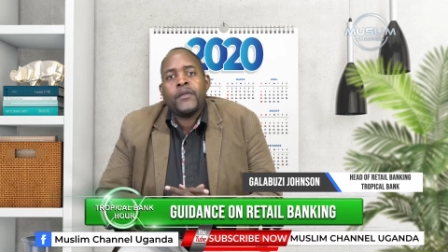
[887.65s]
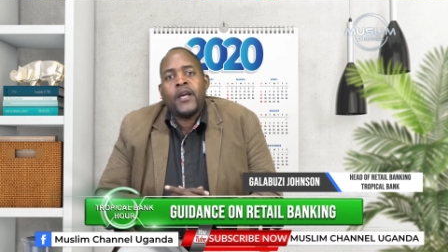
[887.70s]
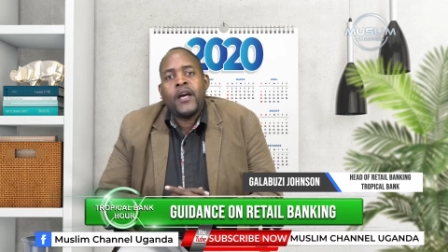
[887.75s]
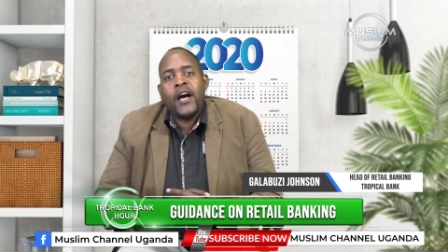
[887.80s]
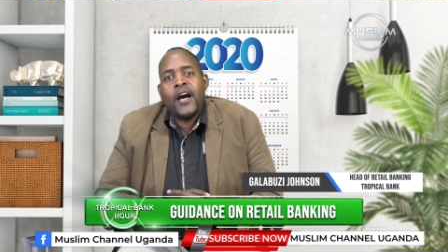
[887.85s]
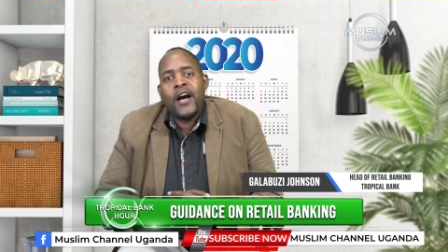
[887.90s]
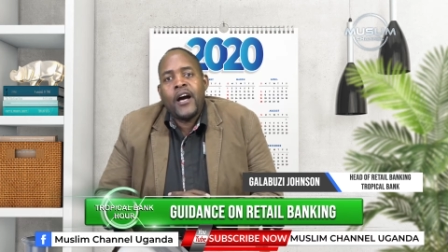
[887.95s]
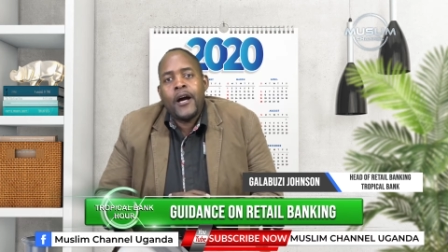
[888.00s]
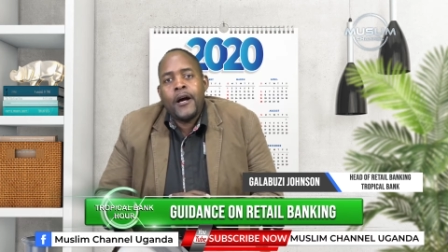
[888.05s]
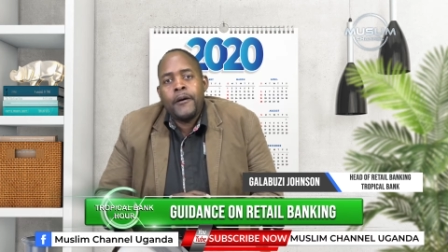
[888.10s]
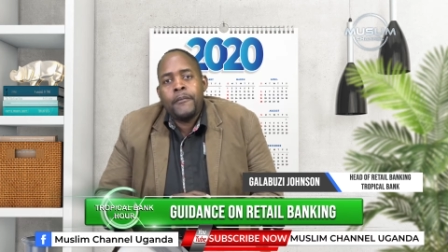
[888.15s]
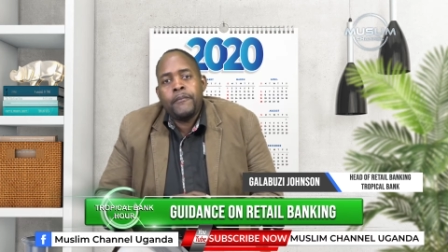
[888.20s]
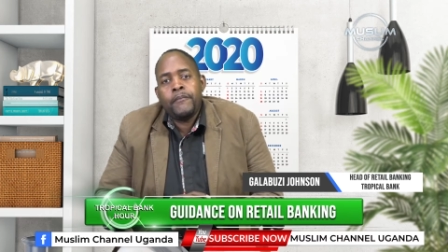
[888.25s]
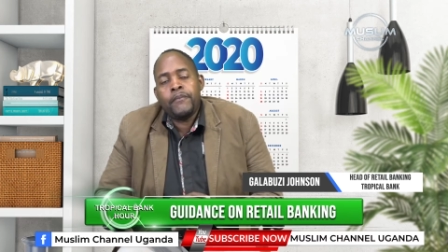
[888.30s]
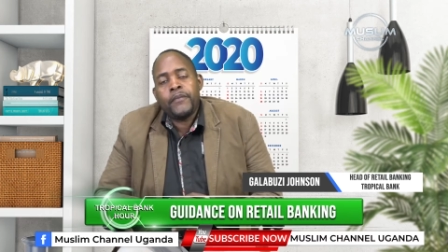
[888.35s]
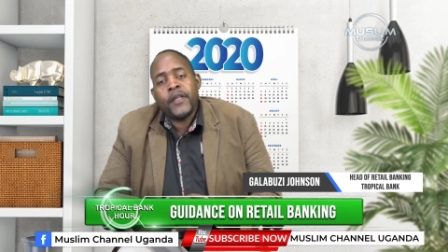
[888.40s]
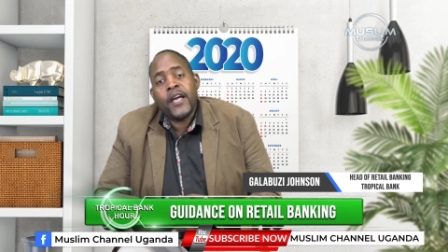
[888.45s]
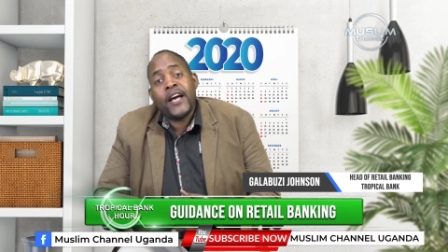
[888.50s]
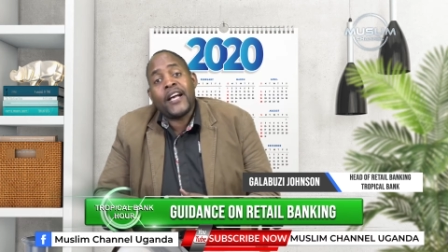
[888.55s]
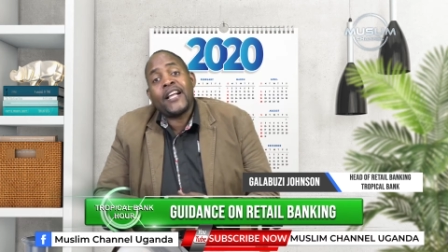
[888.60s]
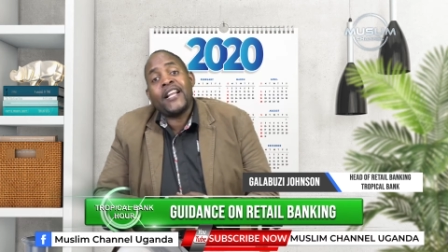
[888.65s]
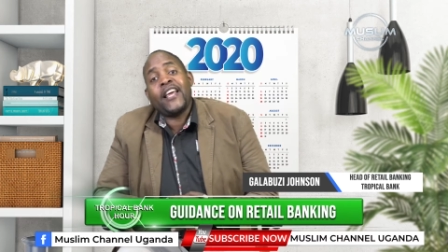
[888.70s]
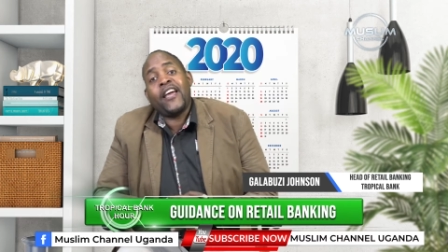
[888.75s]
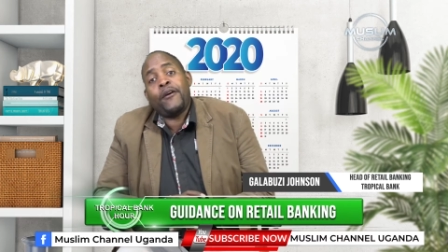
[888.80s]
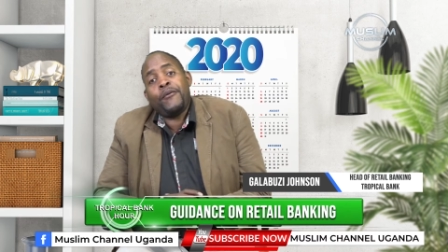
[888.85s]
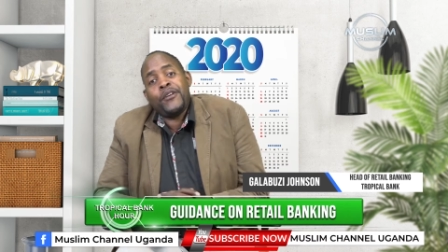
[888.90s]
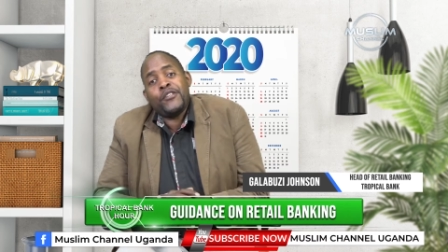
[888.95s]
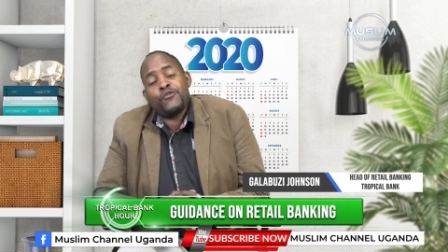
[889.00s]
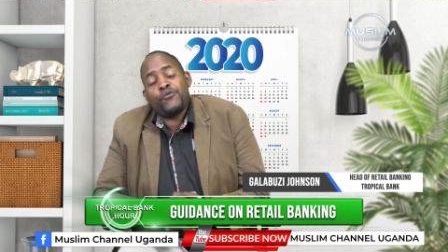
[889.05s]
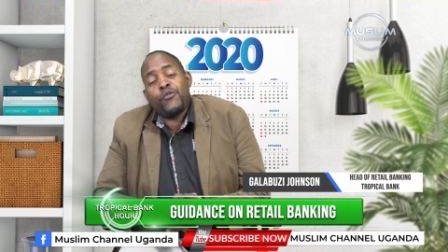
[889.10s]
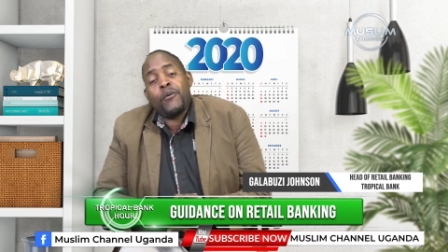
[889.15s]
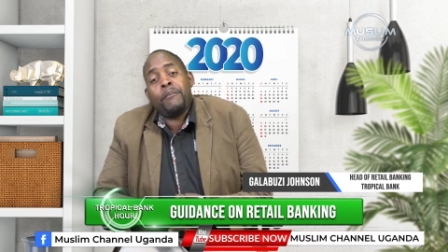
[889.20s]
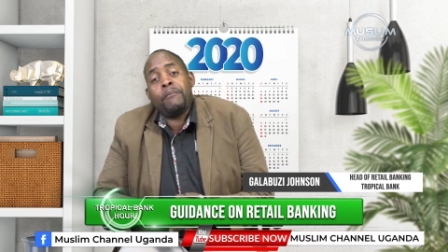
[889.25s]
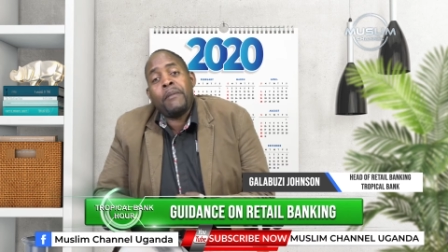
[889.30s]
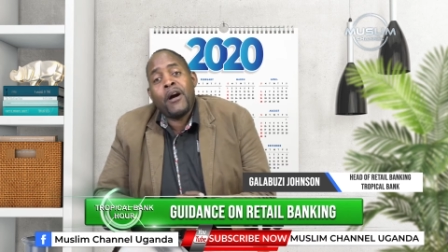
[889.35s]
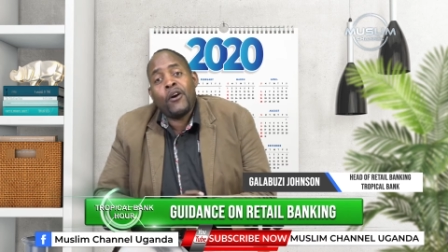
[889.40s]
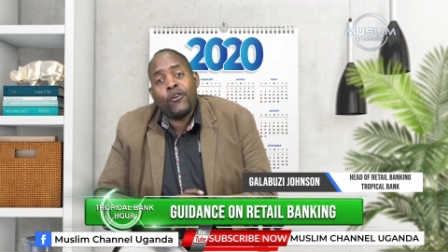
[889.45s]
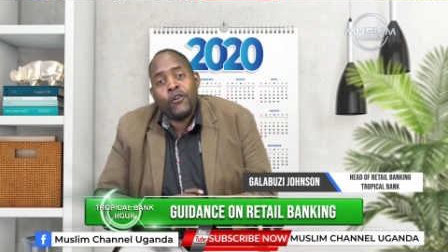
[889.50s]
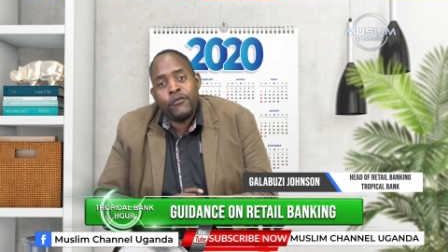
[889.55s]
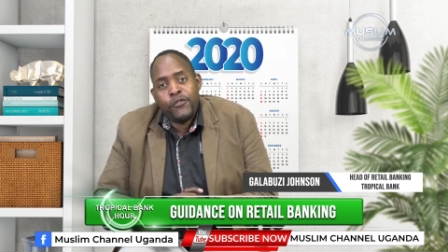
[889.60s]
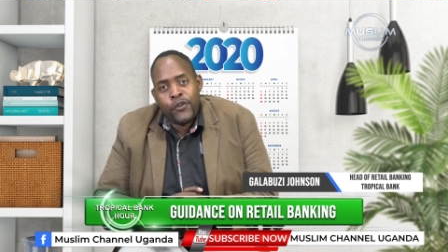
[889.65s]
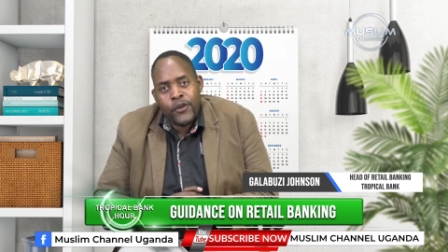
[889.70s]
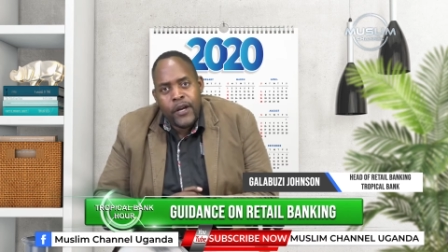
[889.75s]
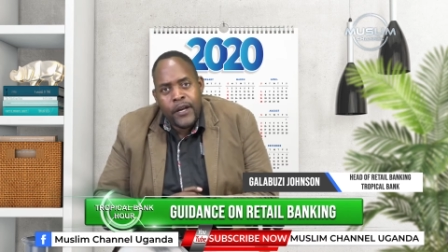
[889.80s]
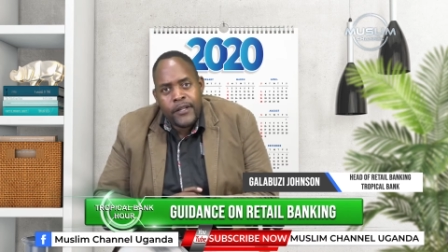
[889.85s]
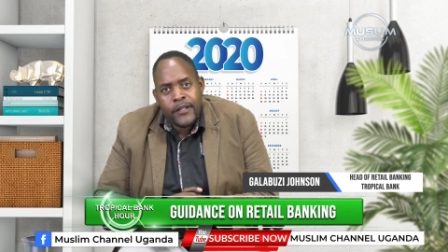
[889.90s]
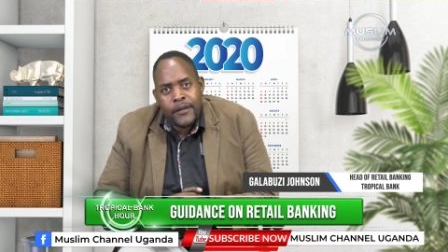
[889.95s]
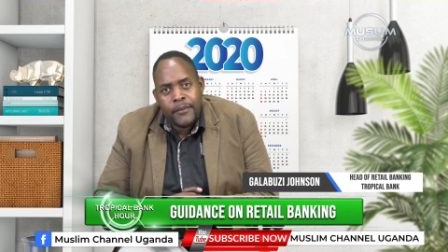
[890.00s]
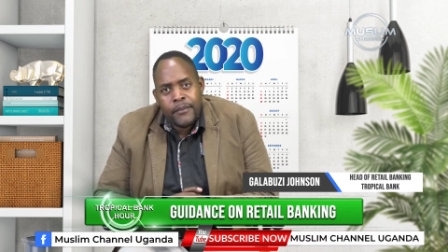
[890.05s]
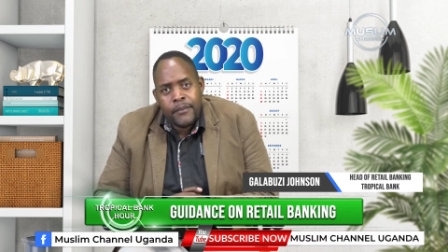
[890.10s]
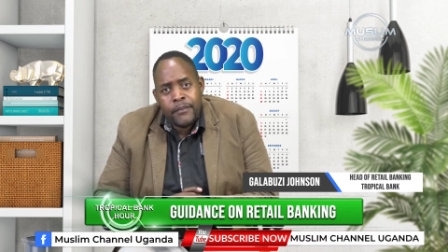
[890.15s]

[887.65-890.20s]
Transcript: a clearance from Bank of Uganda.